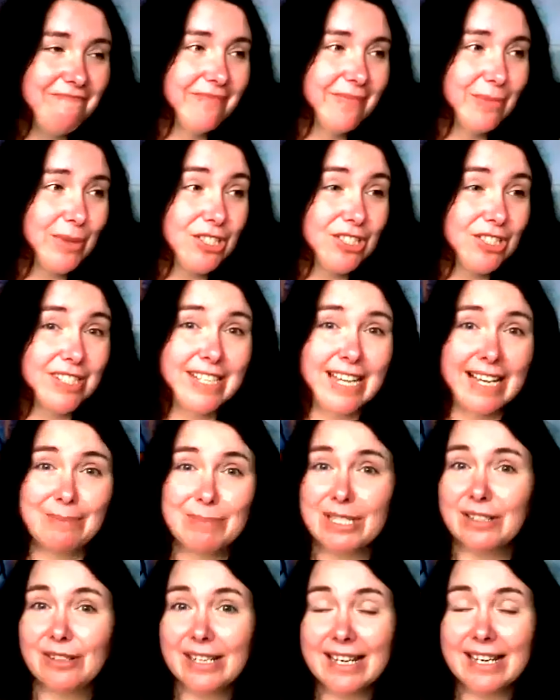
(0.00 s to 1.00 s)
which is
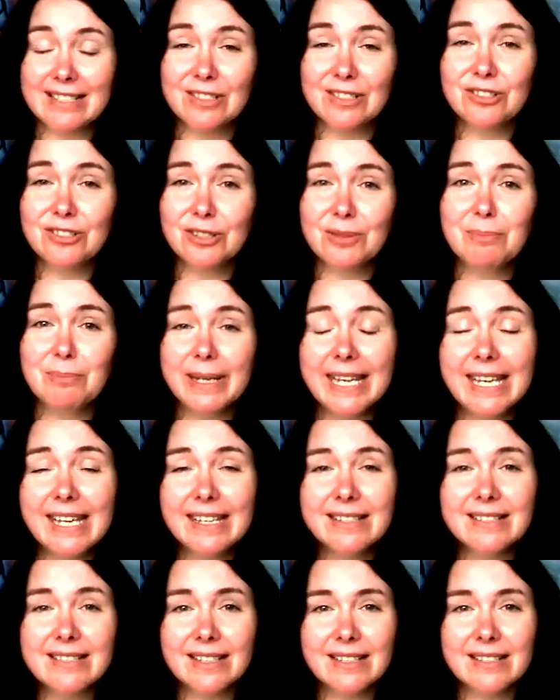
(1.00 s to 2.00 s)
absolutely as it should be
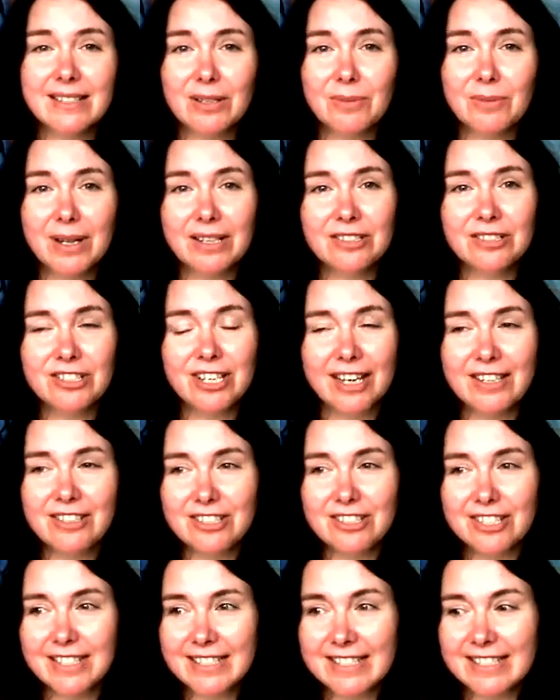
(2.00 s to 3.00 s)
as the world
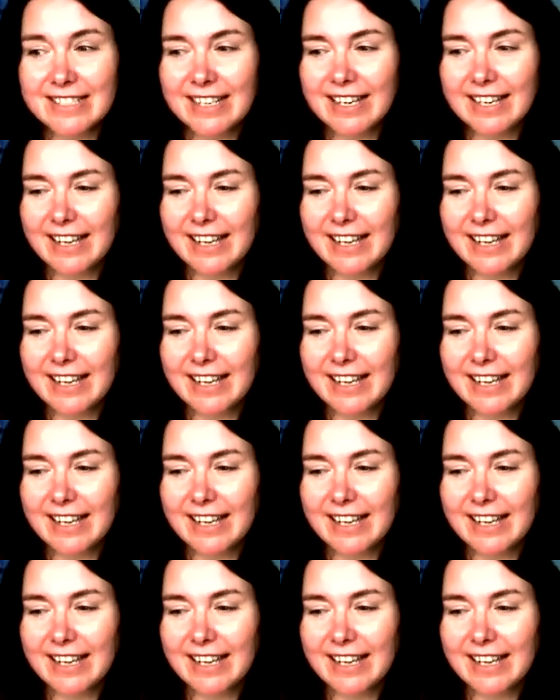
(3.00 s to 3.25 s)
changes.